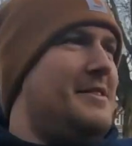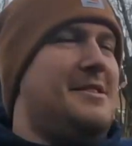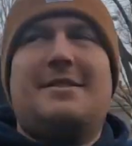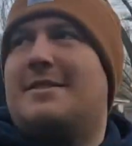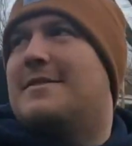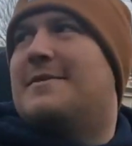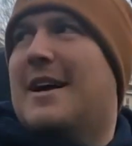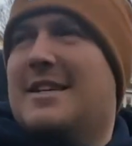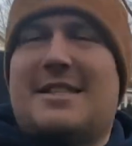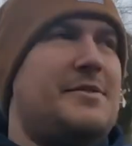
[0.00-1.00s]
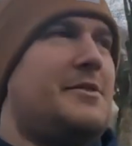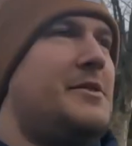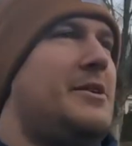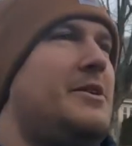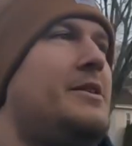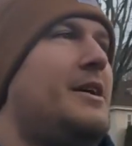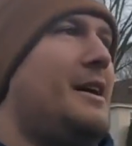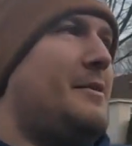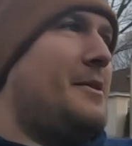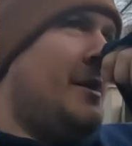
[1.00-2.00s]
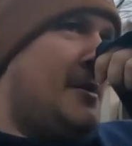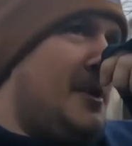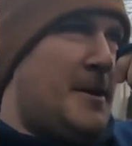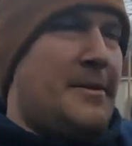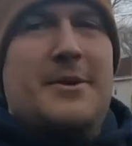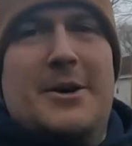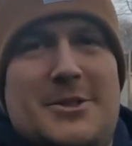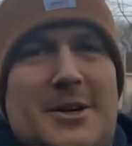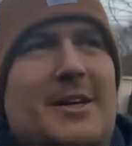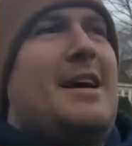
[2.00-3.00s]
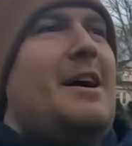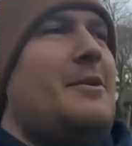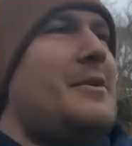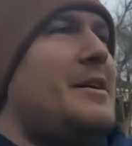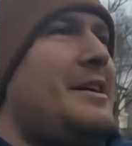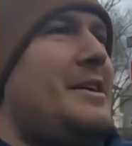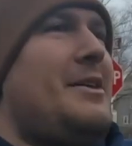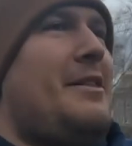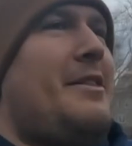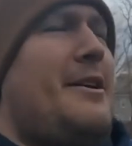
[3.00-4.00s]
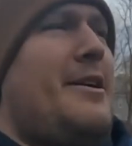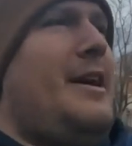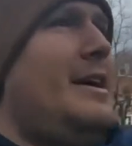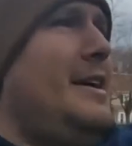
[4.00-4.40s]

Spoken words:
this fast of a road. All right, we're at roads right now where we can go like 30.